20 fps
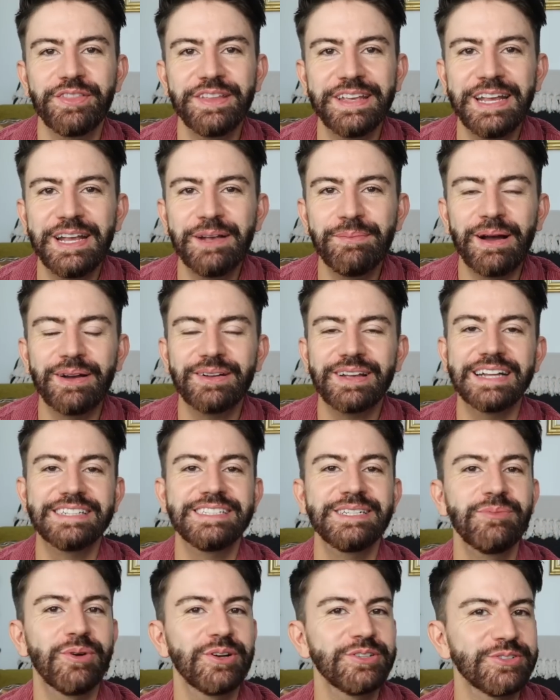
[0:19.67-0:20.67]
thinking about
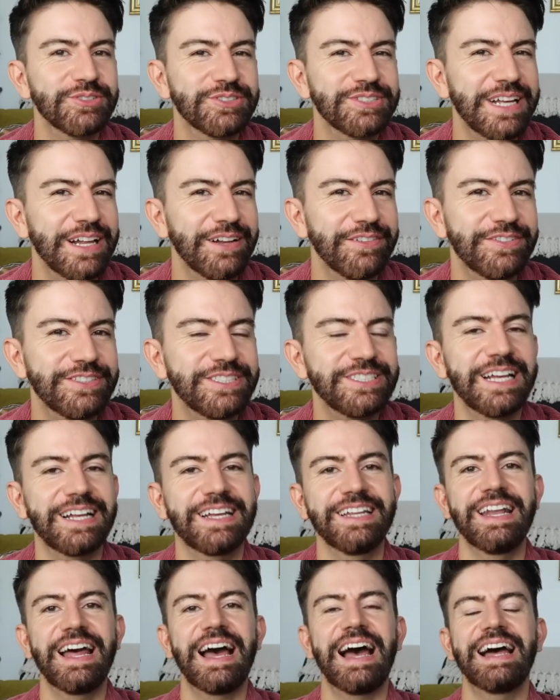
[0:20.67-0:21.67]
getting one yourself
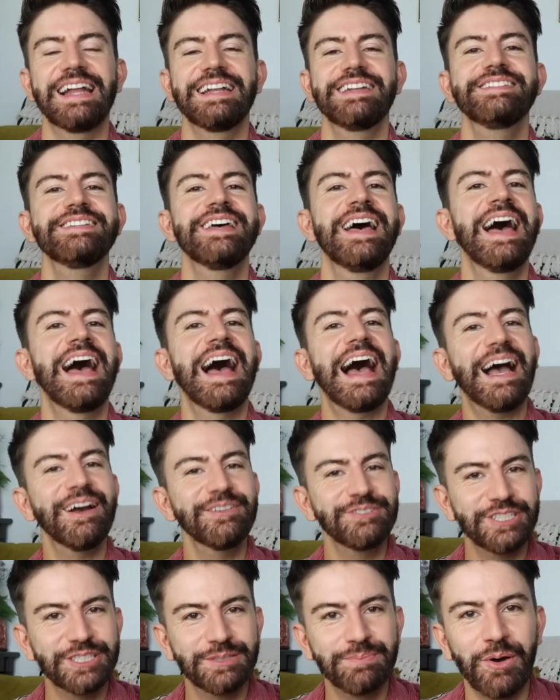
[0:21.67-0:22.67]
secondhand, how
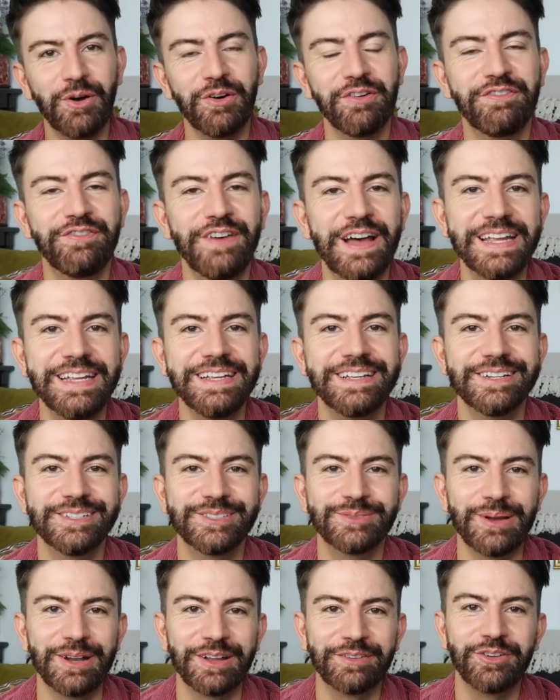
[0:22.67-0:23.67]
to spot a fake as well.